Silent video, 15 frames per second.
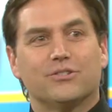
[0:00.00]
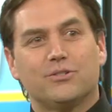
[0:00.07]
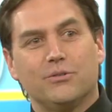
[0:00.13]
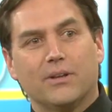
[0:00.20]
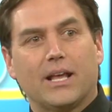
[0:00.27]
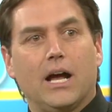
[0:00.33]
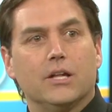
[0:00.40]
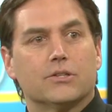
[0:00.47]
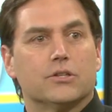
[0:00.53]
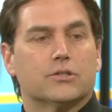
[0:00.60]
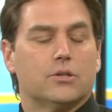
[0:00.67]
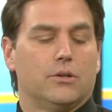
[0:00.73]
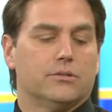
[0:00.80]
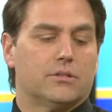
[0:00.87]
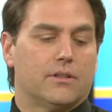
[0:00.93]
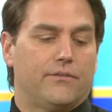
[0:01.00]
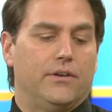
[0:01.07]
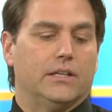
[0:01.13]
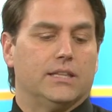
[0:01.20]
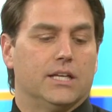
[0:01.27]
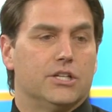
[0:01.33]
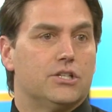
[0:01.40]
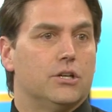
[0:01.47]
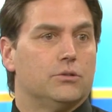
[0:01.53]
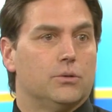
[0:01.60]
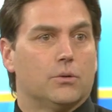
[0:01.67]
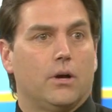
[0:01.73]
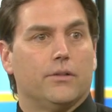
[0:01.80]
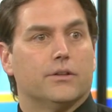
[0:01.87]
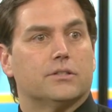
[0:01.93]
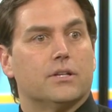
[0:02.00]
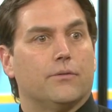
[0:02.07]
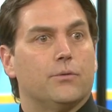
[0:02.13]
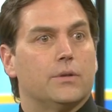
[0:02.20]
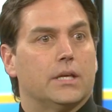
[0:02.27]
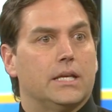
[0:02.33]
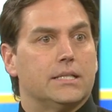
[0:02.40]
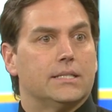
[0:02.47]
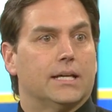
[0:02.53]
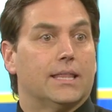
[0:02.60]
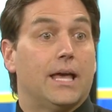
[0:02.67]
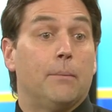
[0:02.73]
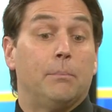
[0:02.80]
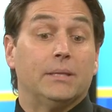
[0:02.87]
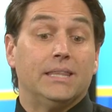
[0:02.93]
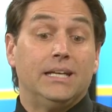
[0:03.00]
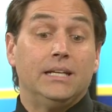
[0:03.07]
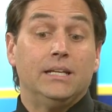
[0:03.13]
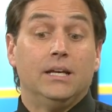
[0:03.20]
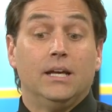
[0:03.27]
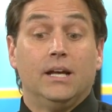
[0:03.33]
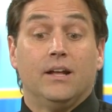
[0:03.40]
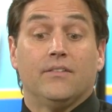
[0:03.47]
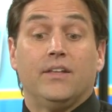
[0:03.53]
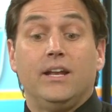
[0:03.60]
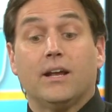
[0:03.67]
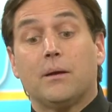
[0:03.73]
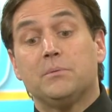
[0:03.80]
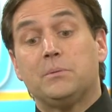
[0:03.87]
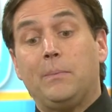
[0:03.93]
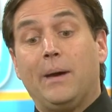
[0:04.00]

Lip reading: student council. So those are the fun things, you know, doing all this stuff with the kids like that. But then it comes